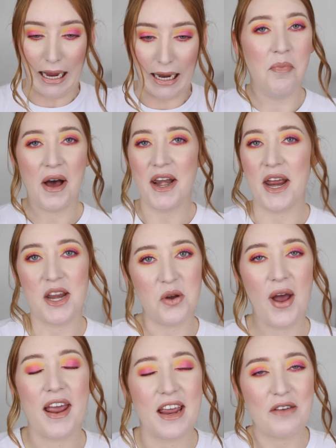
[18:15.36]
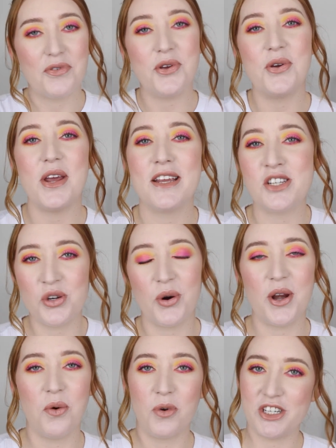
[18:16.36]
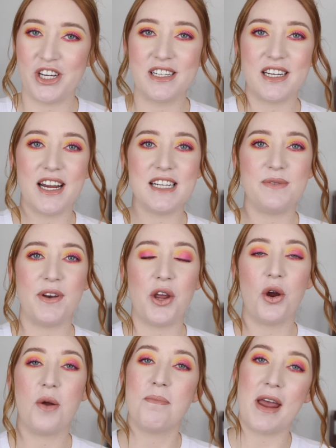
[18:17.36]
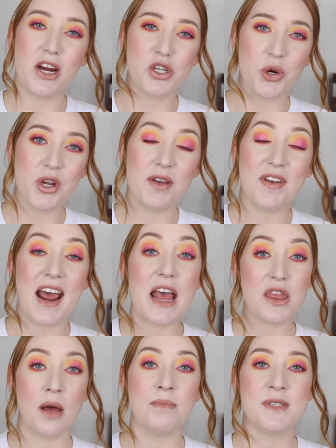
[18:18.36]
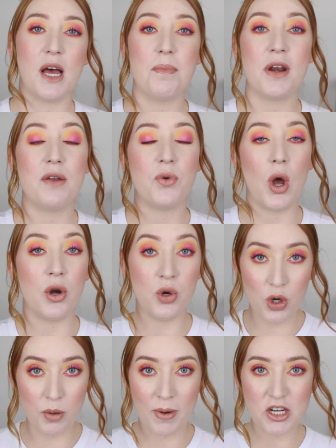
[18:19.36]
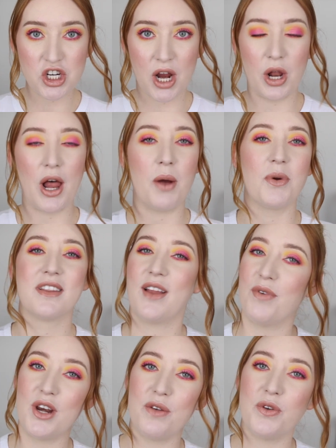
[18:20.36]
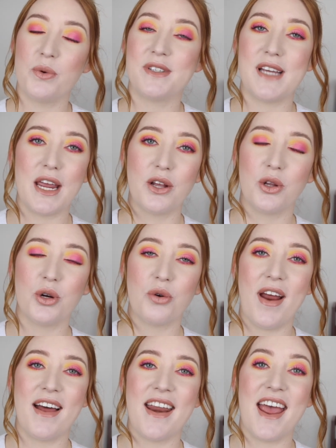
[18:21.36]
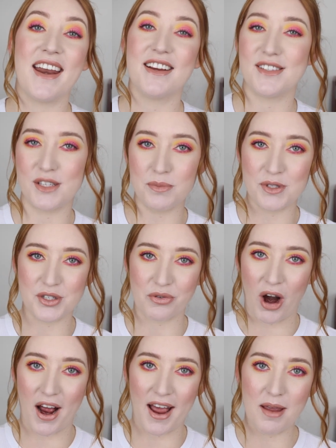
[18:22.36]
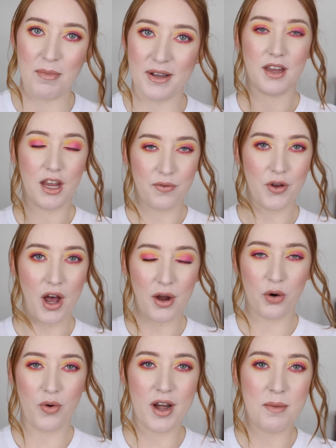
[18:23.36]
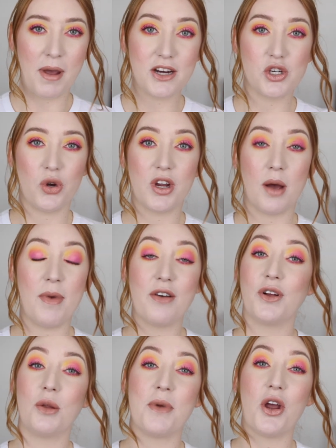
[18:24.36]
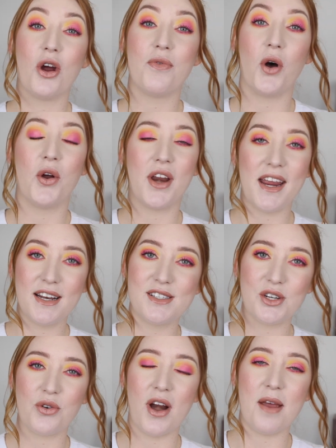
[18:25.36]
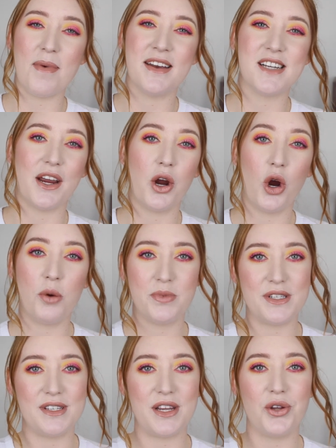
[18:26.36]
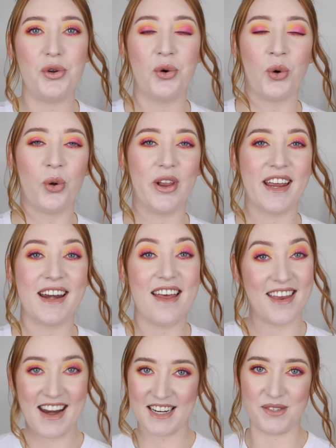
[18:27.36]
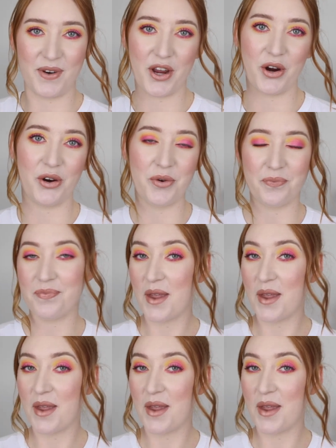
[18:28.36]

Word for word: But anyway, if you enjoyed watching today's video, make sure you give it a thumbs up, and if you are new to my channel, I would love it if you would take a look around and subscribe. If you aren't already, make sure you come and follow me over on Instagram, and I hope to see you all in the next video.